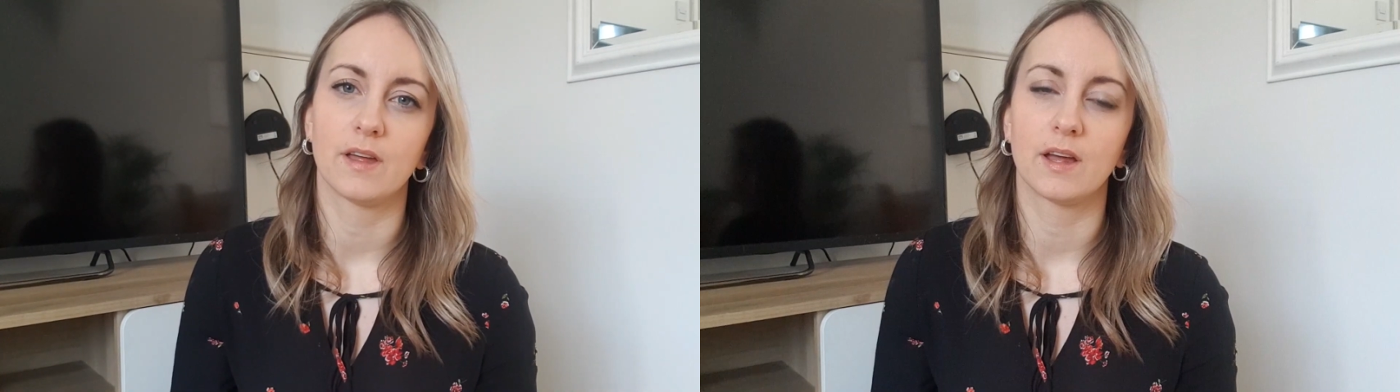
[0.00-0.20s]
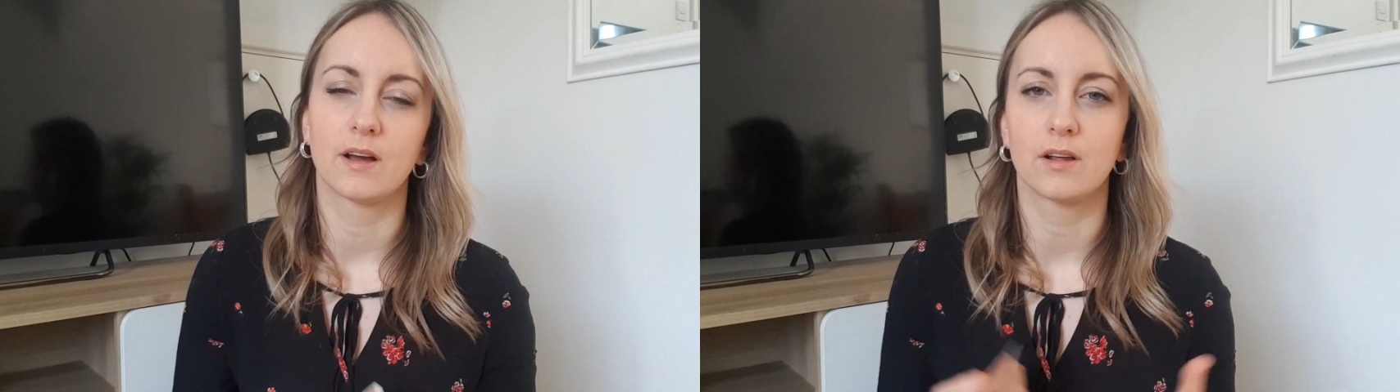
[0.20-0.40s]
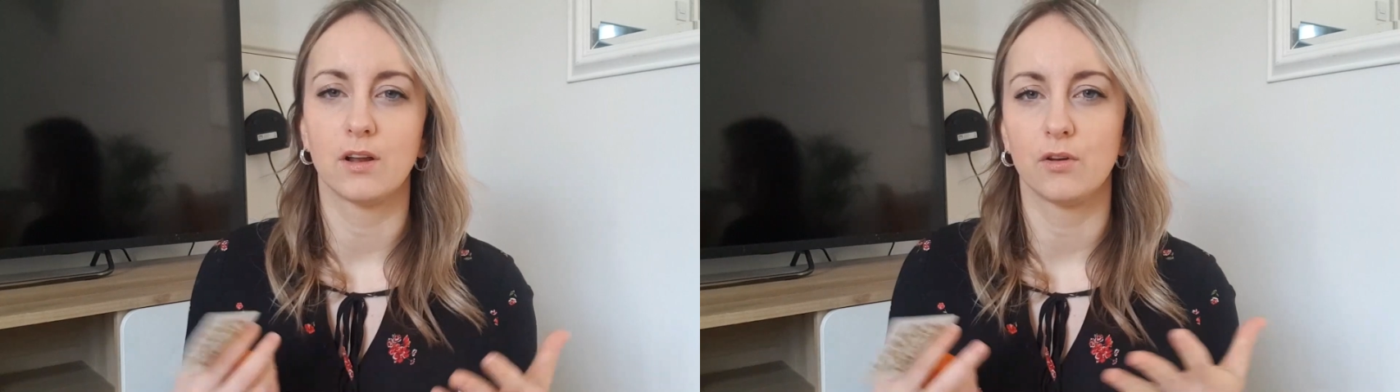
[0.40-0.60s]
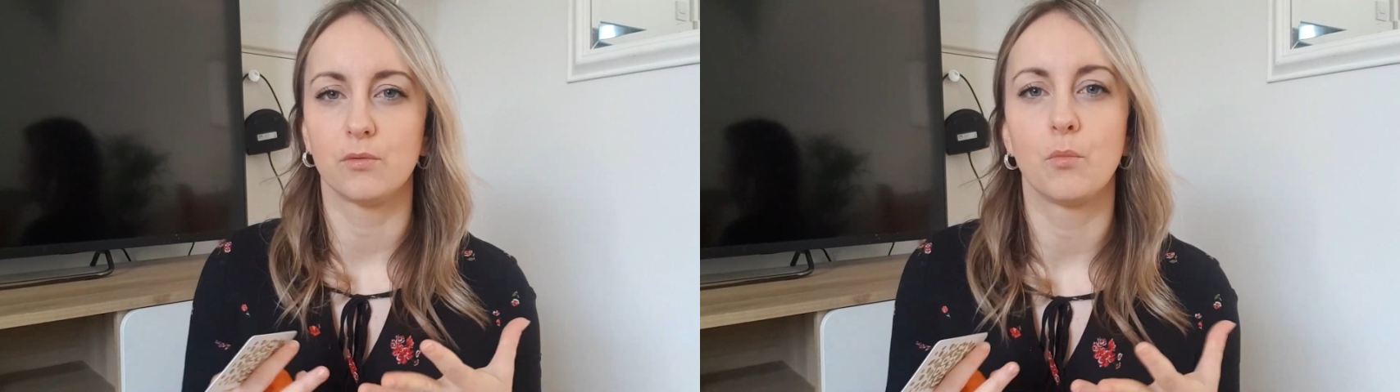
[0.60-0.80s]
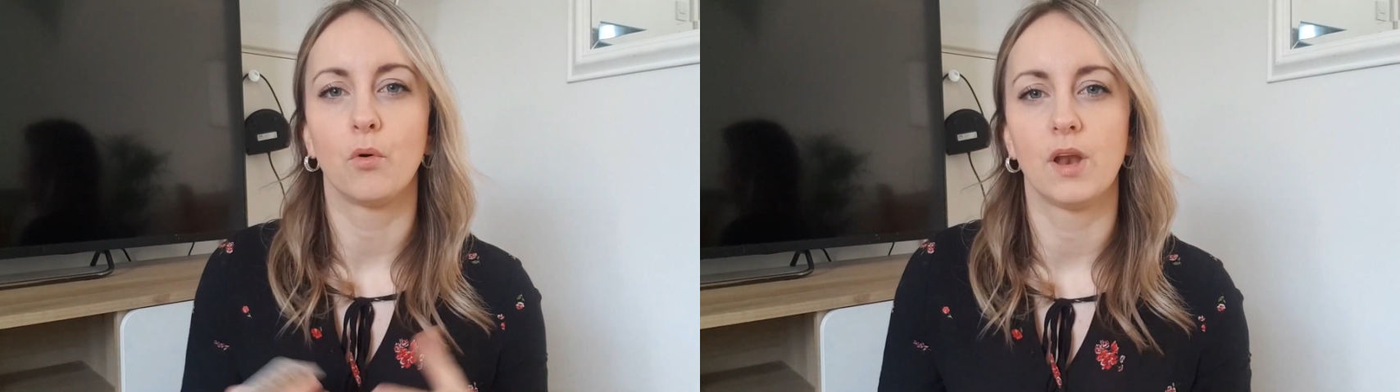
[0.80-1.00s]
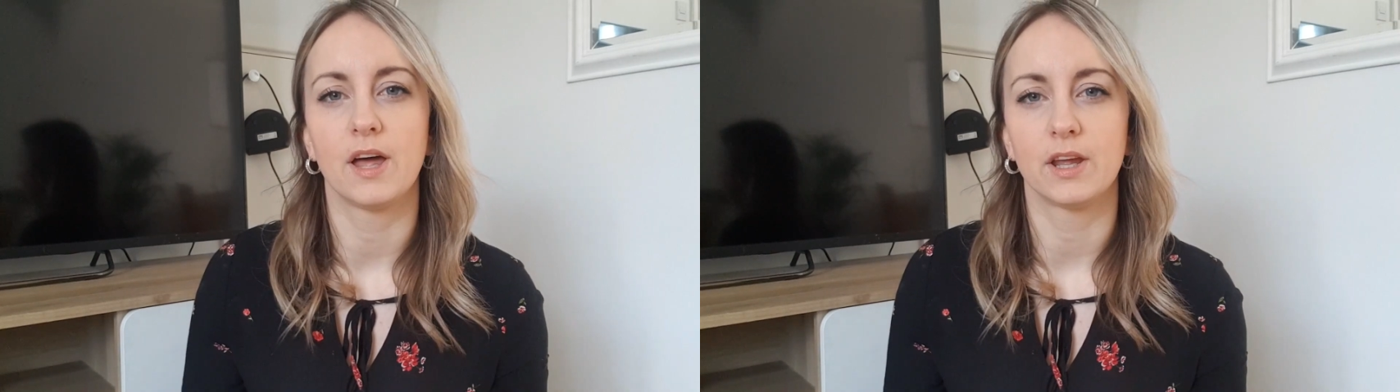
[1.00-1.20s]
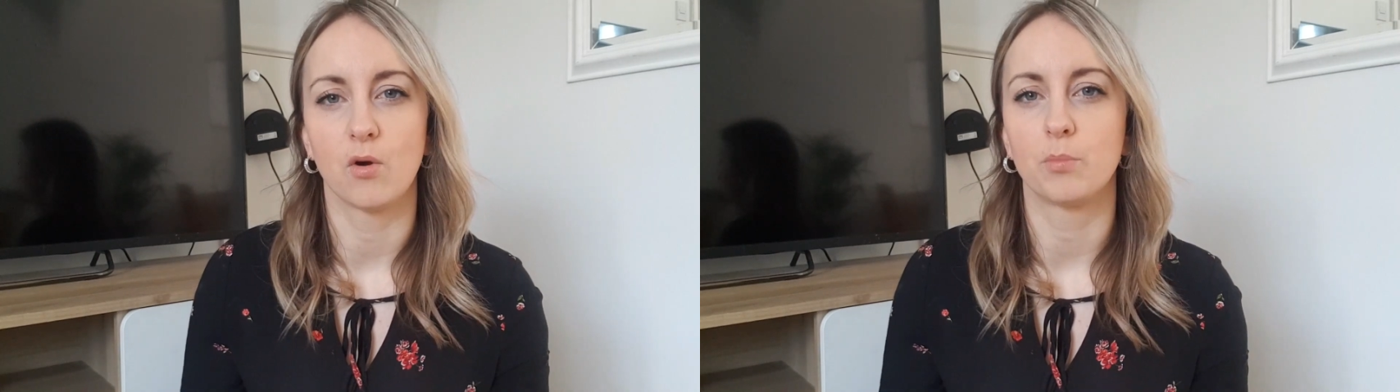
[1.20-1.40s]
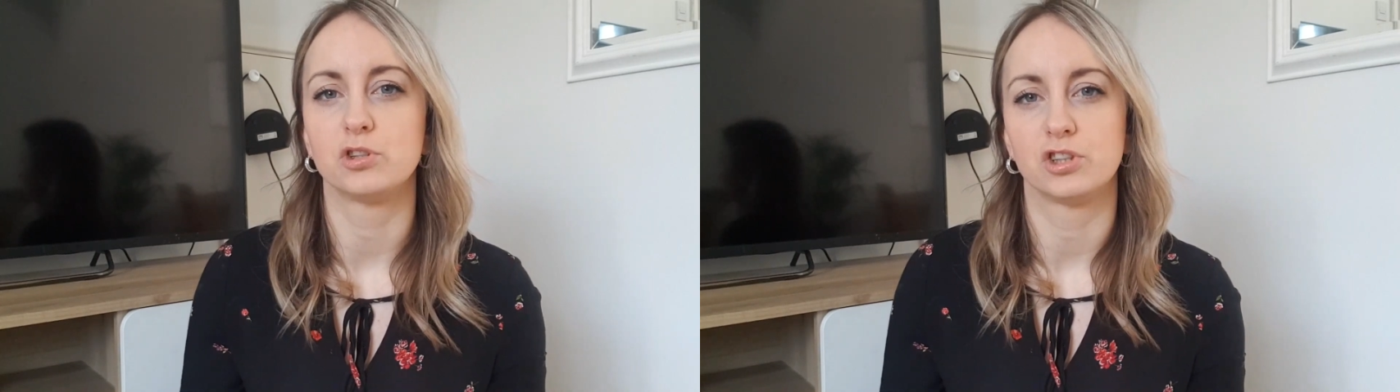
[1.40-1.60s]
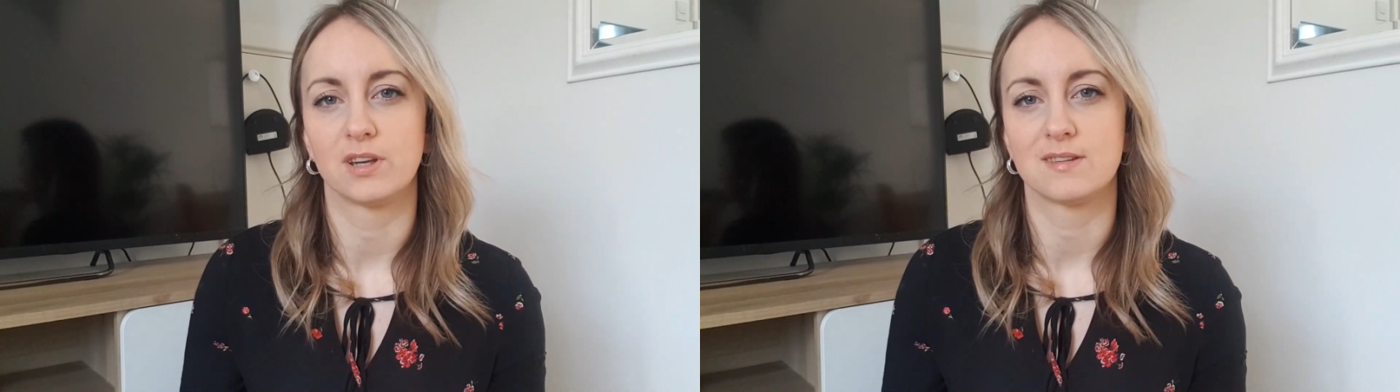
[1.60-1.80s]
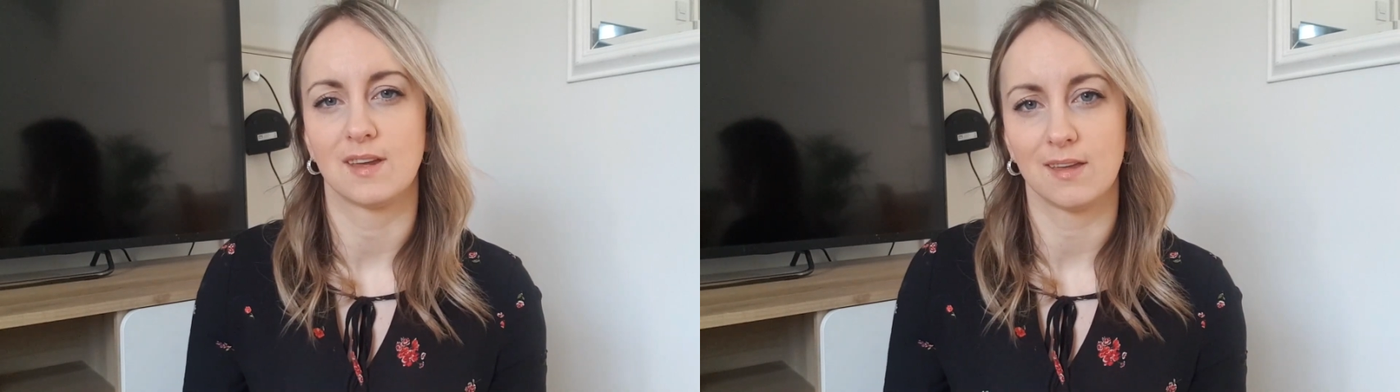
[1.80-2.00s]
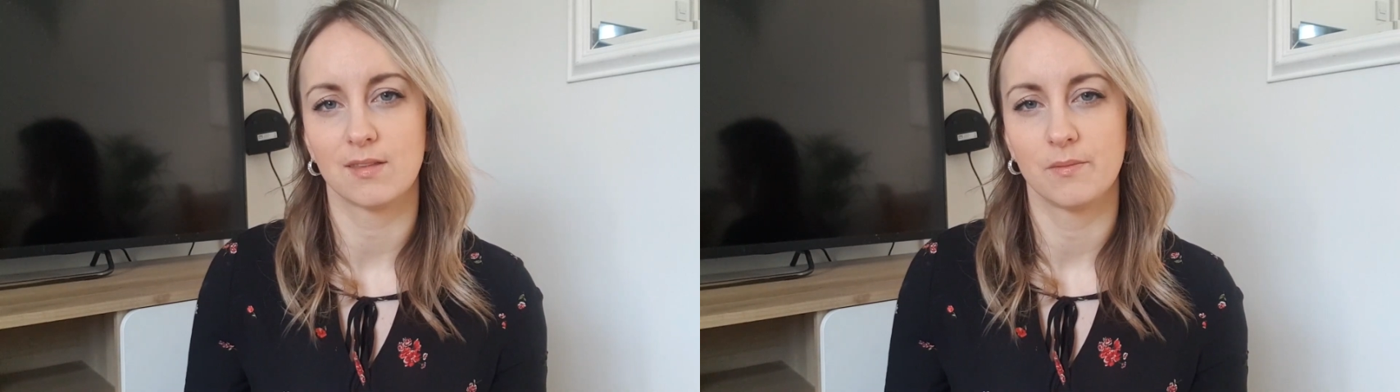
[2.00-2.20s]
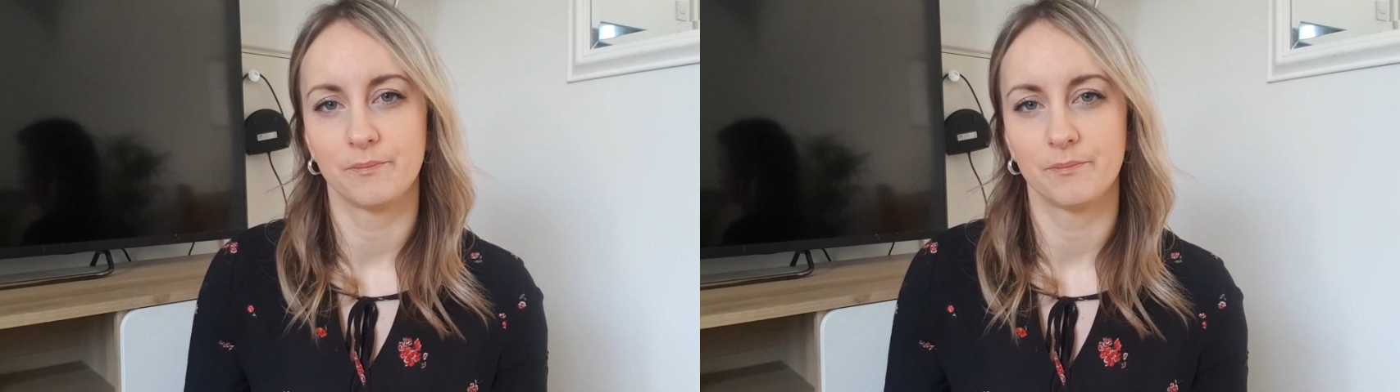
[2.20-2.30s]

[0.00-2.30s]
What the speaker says: include more learning opportunities.